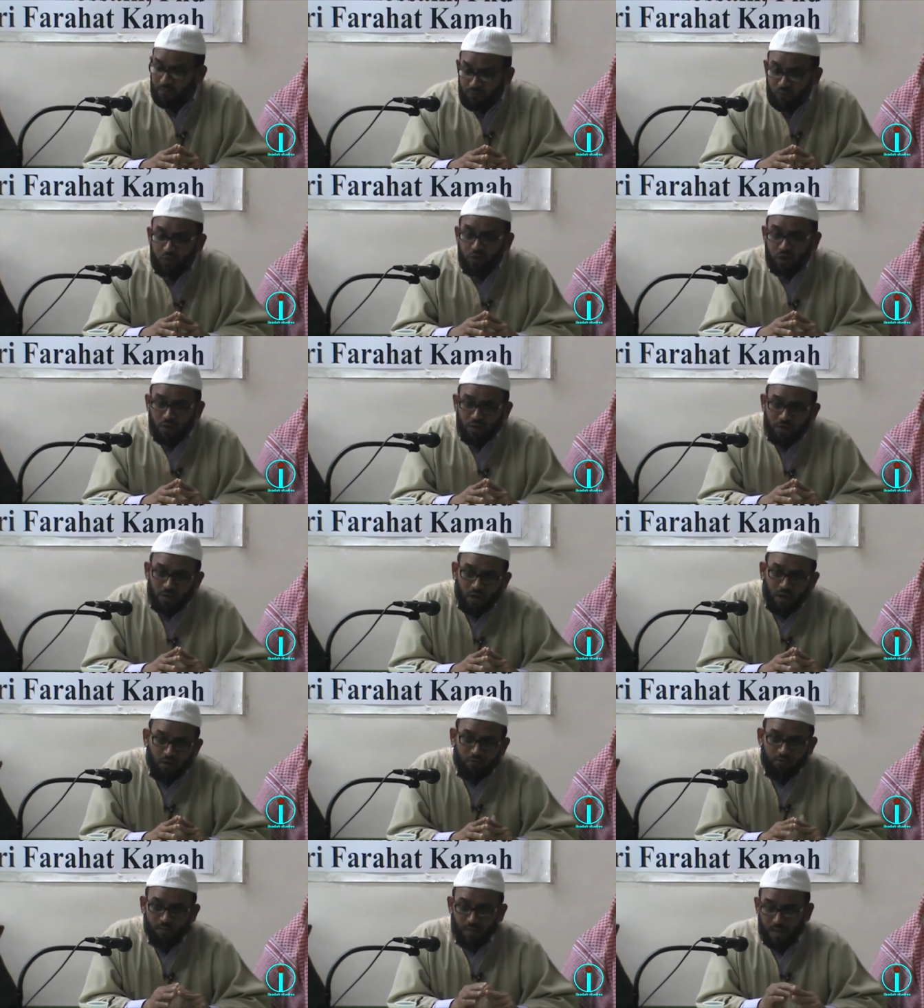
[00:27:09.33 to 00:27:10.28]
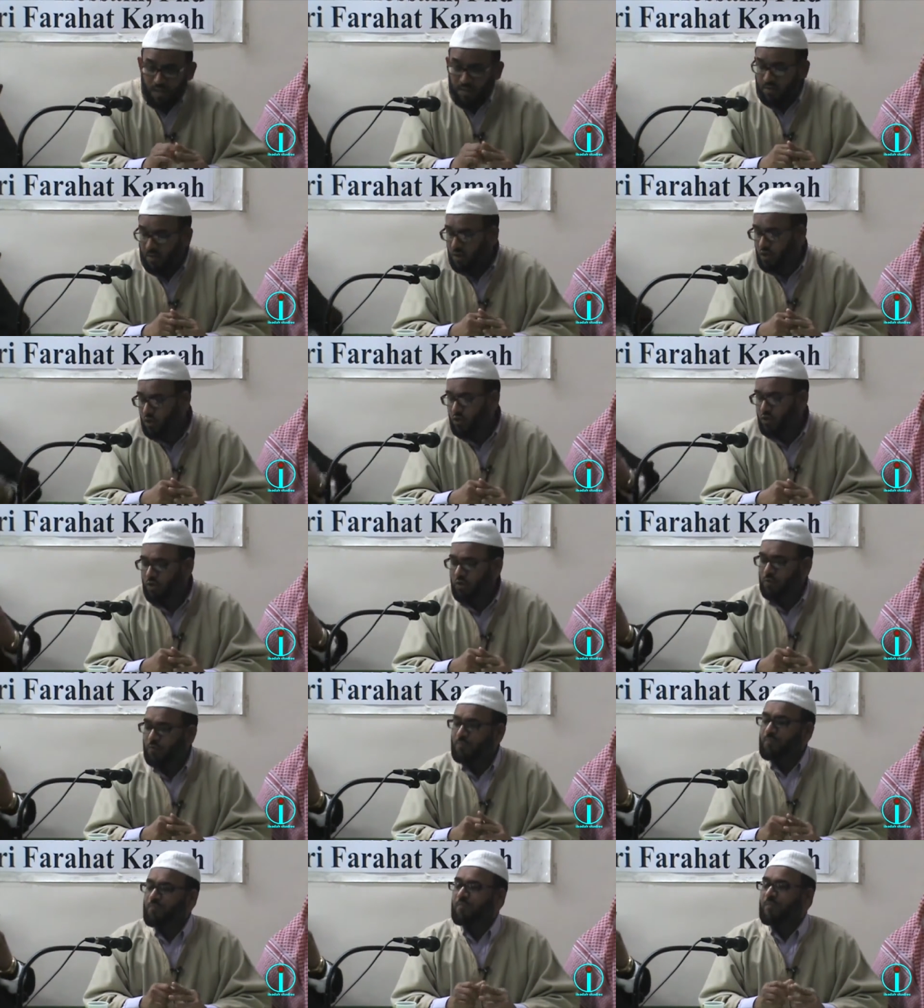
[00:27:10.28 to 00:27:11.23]
if you don't know, I think you
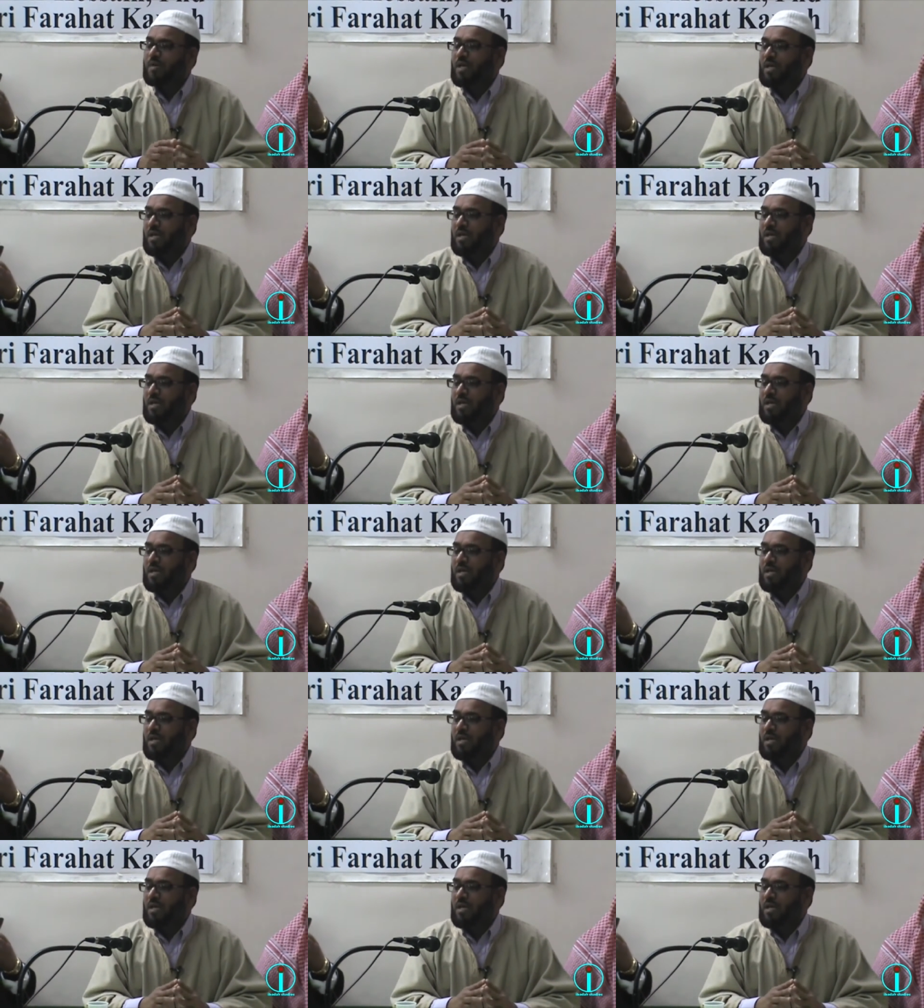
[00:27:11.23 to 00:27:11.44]
do,